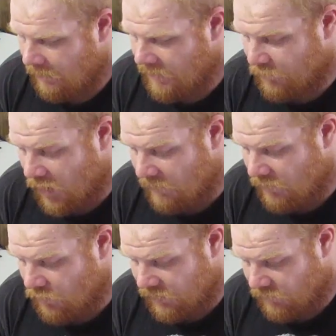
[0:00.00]
The
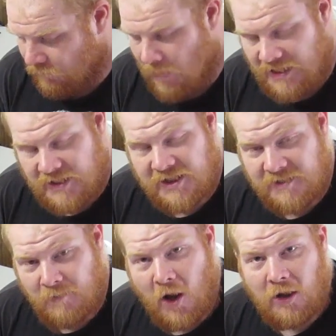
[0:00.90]
problem with much
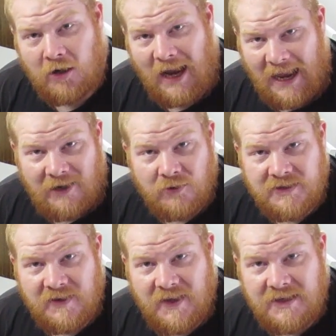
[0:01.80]
smaller handles
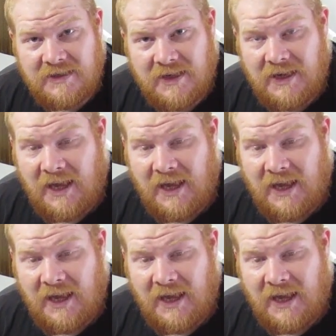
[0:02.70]
than this